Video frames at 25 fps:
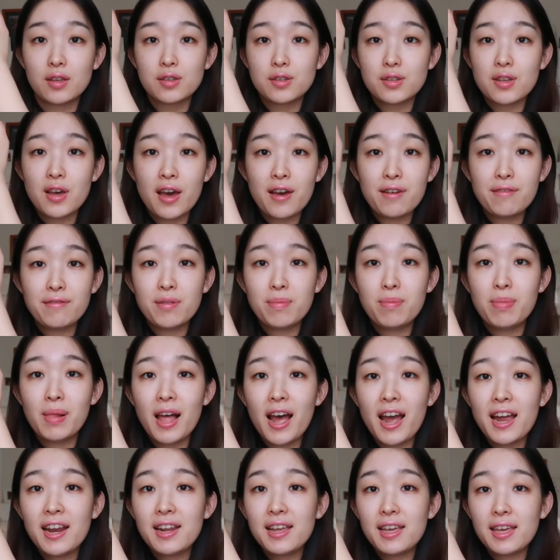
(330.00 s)
So I've
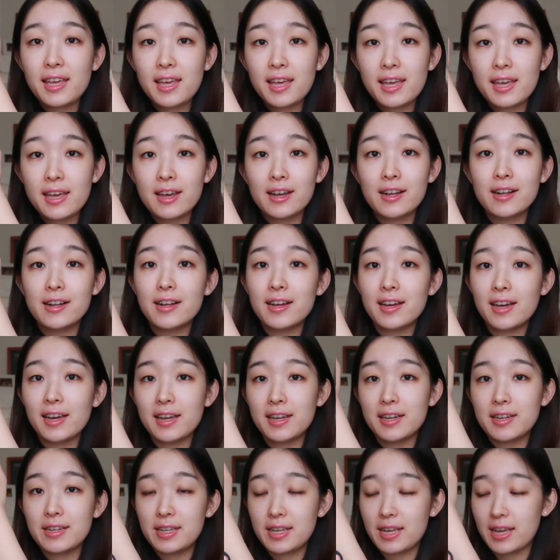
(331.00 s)
applied it here
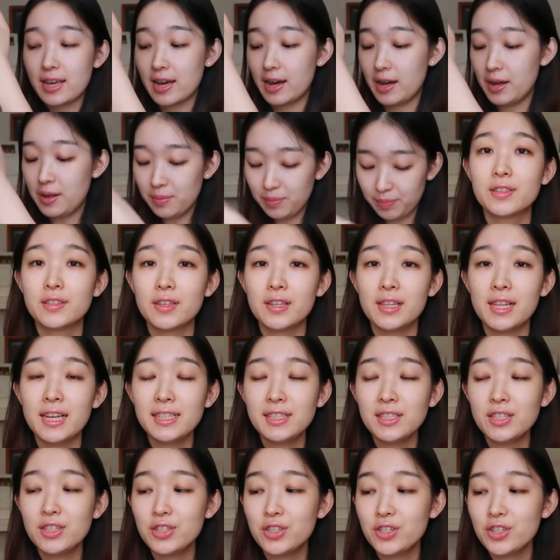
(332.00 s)
and here. So
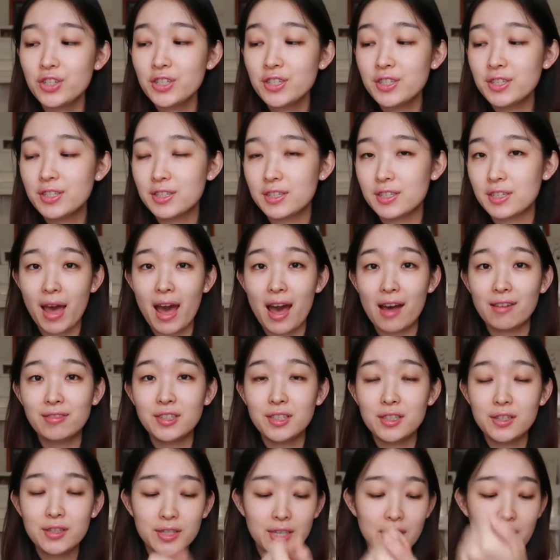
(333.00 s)
let's just have
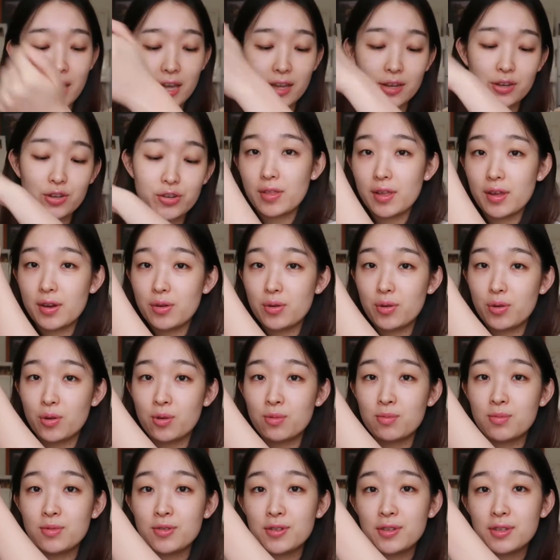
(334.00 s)
a look at the
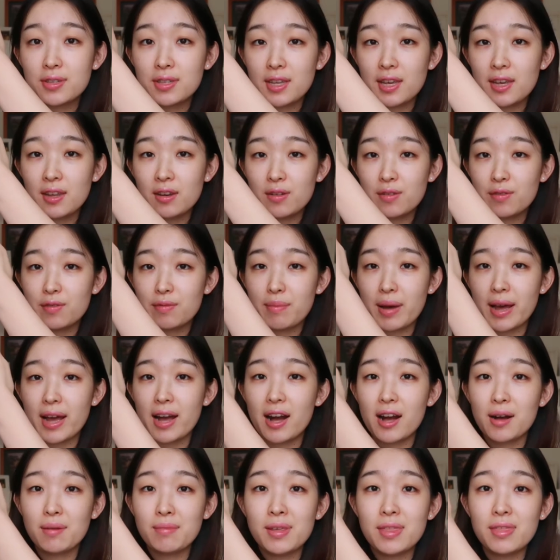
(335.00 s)
normal skin of my
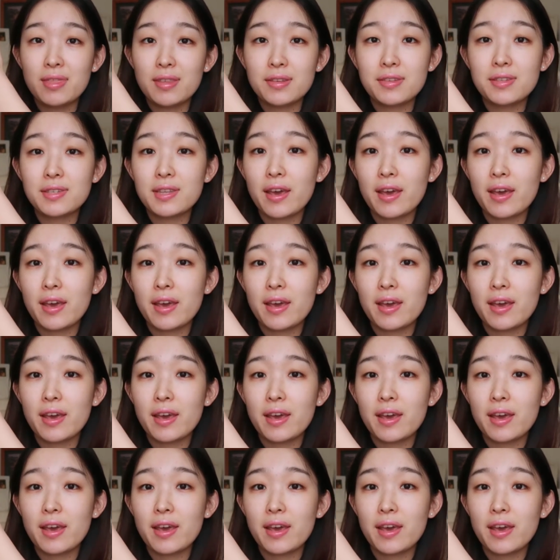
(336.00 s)
arm in this